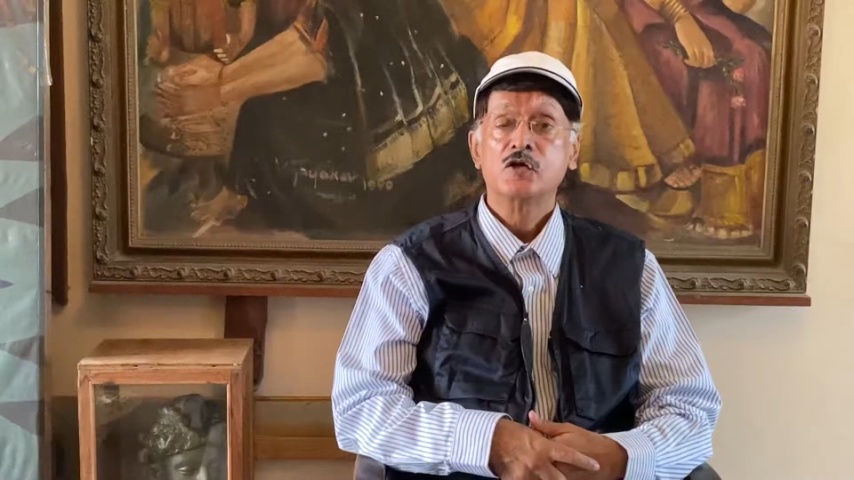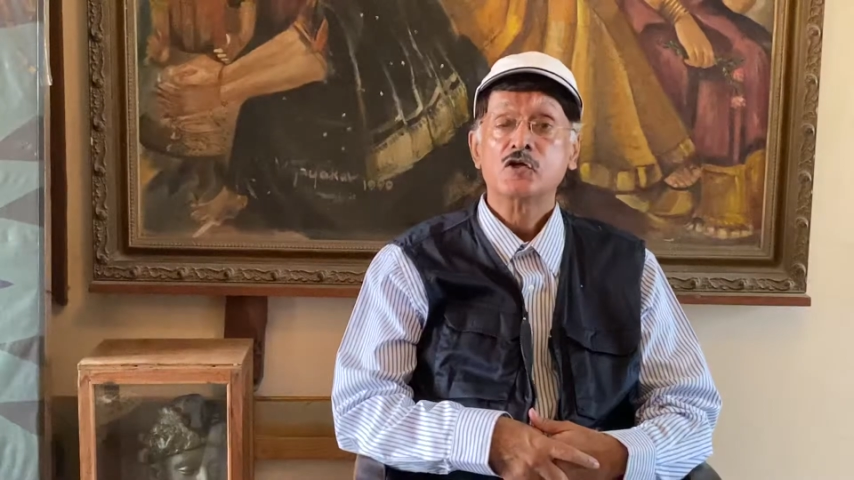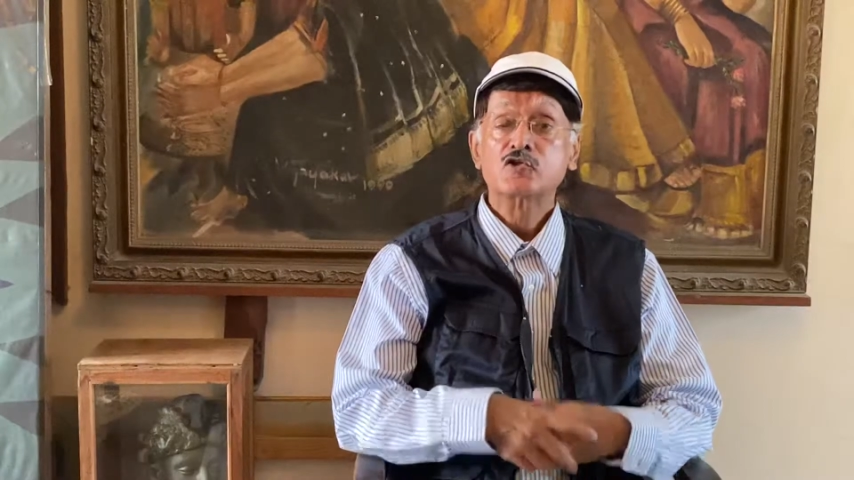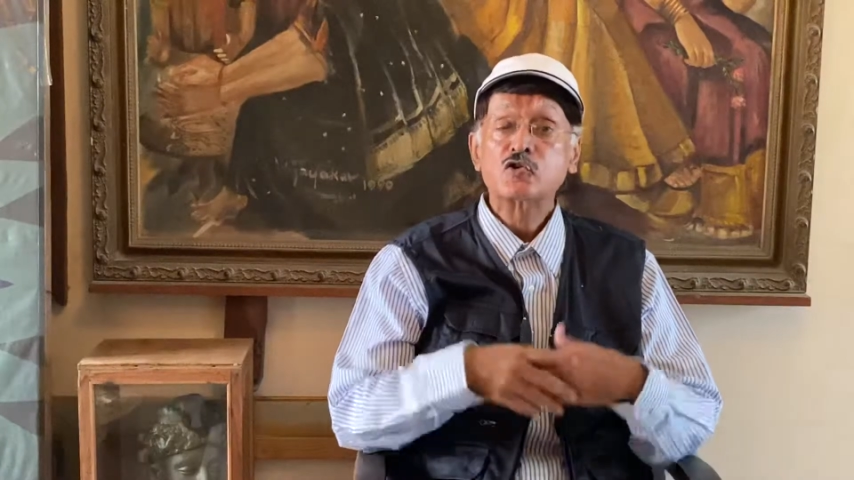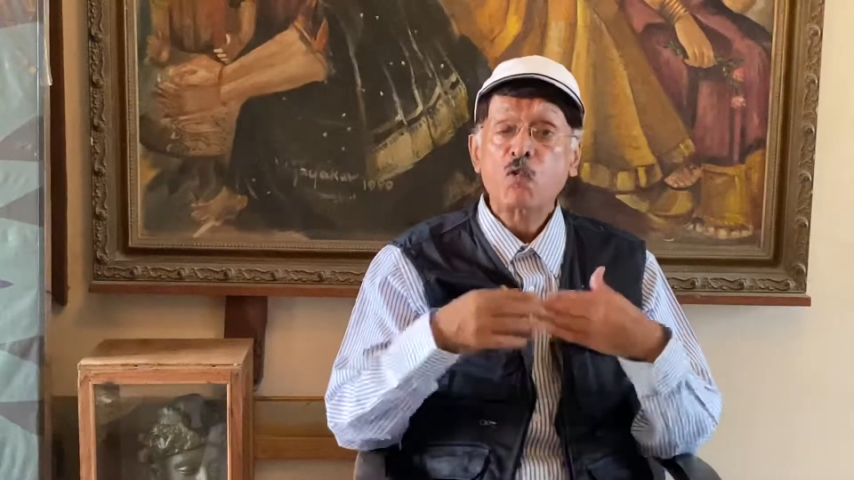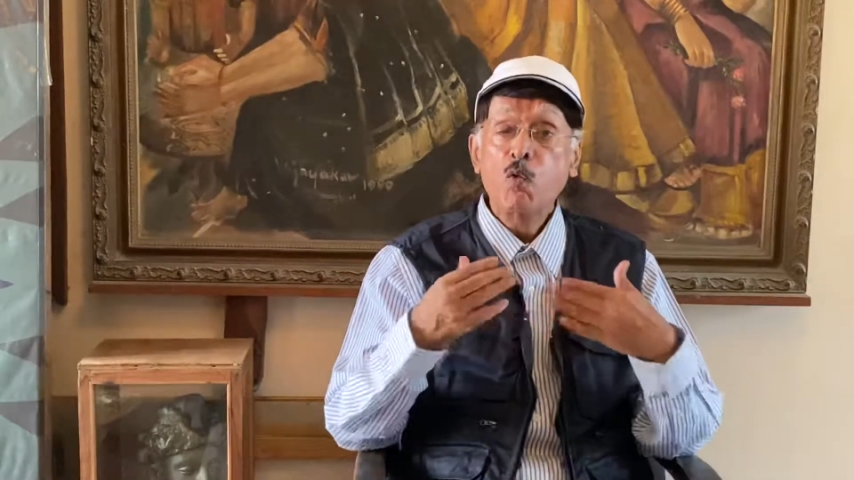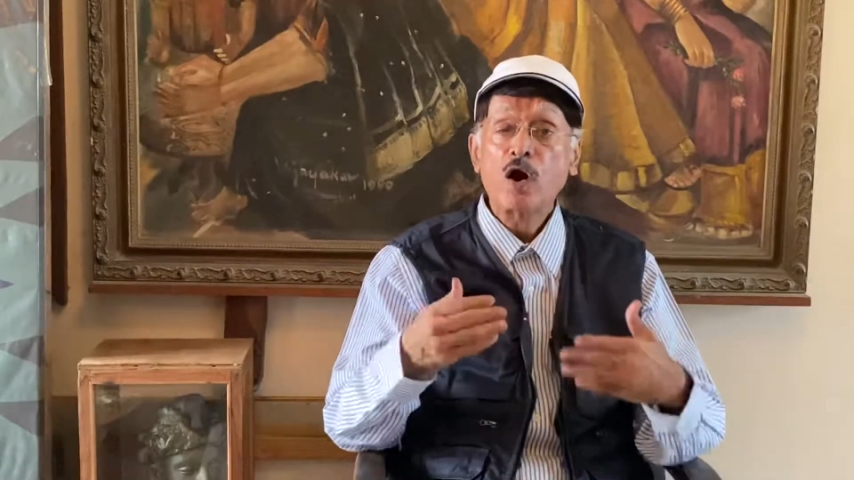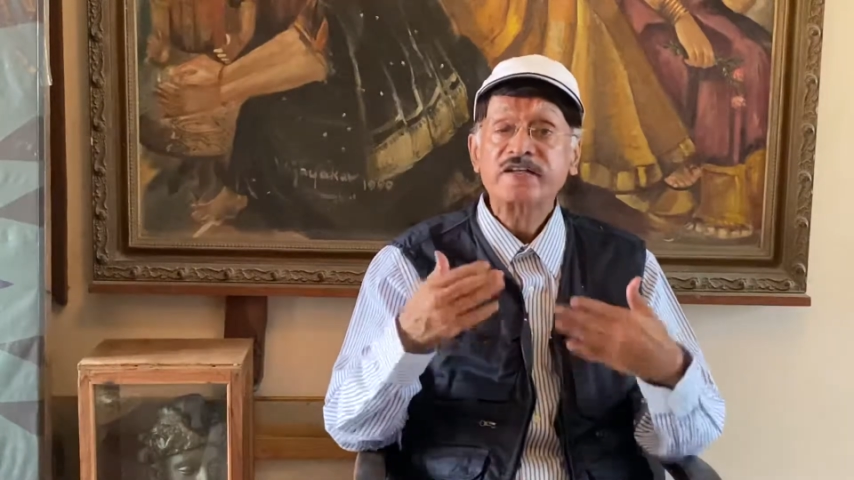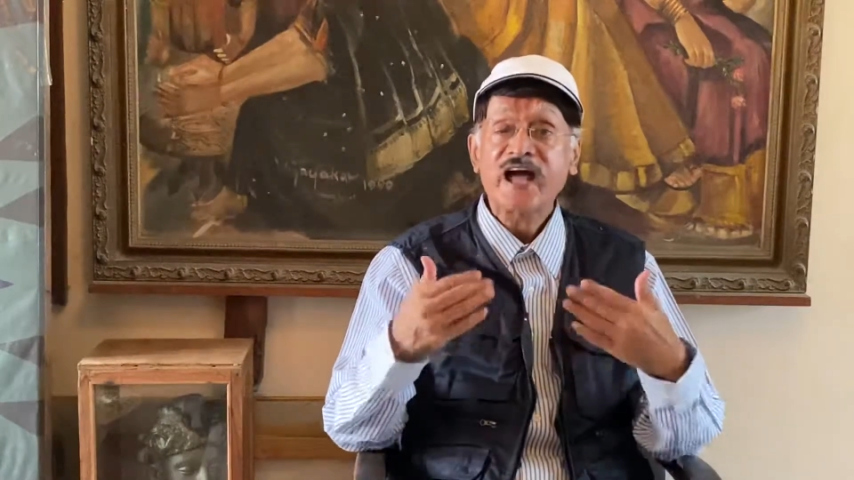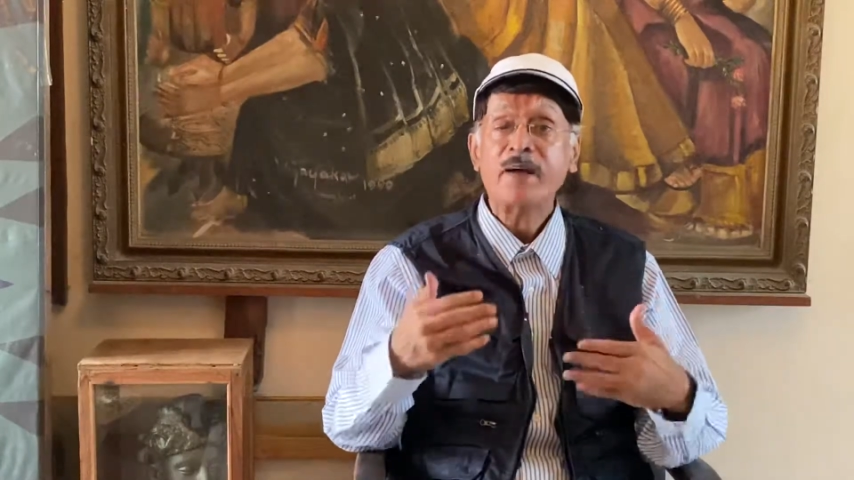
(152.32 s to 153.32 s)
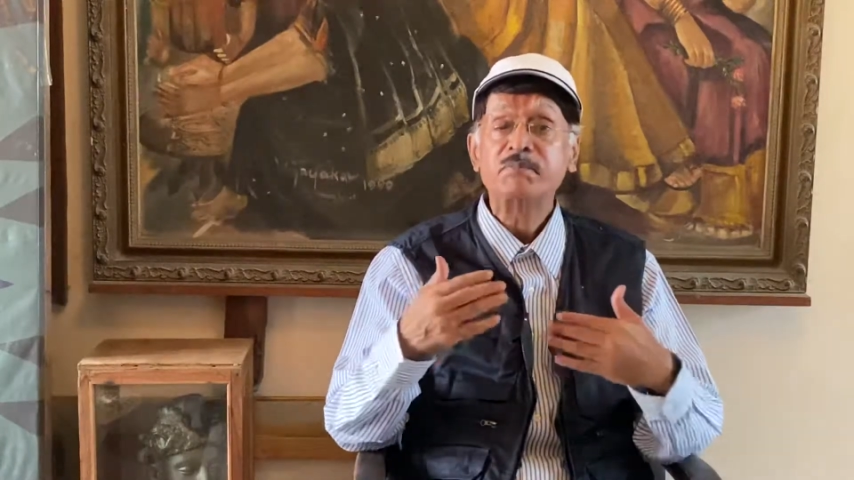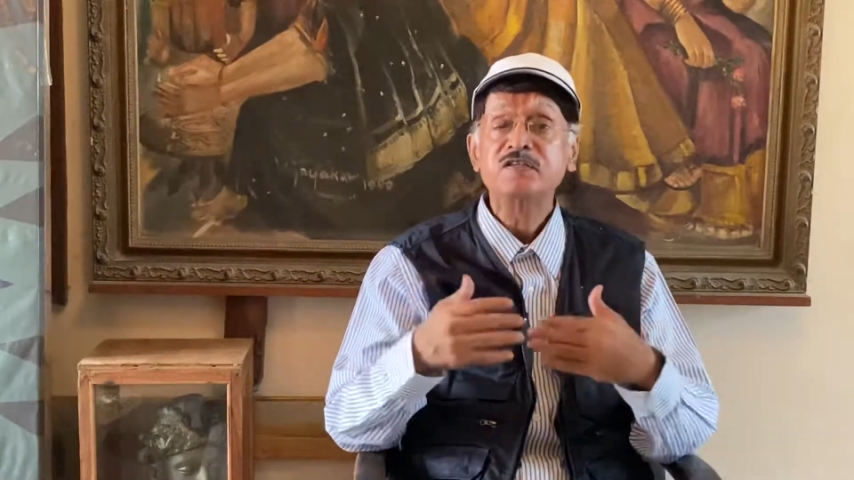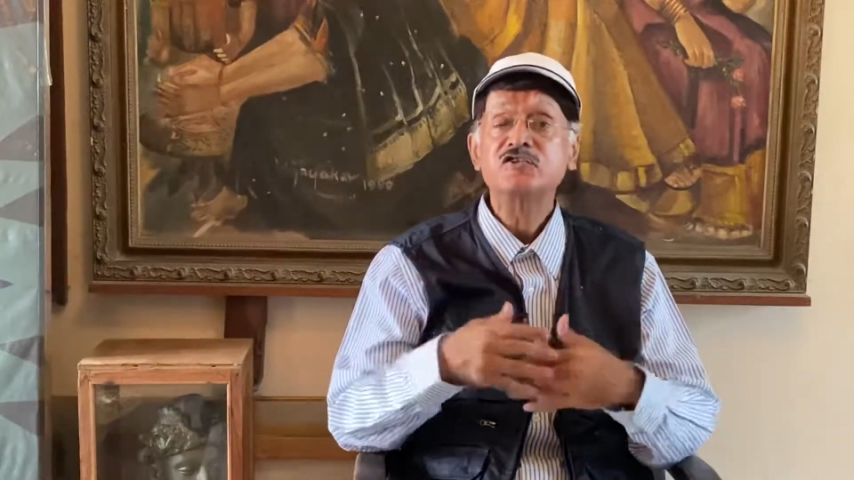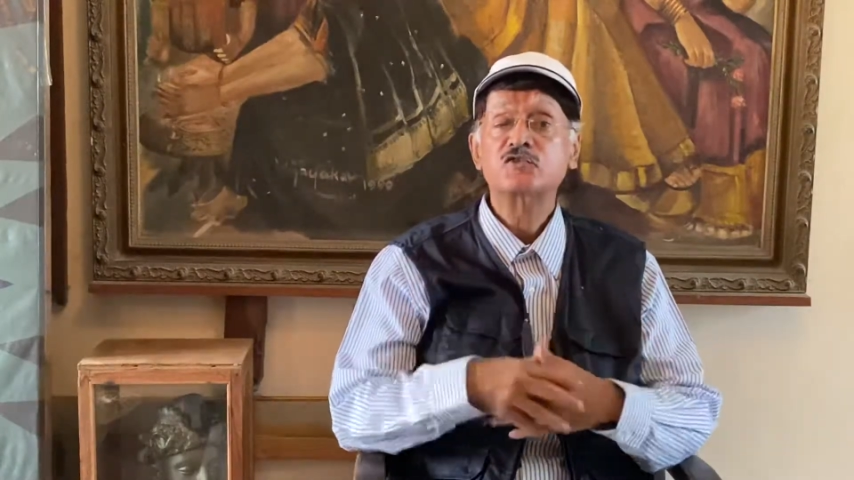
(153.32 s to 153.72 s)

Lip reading: So what happens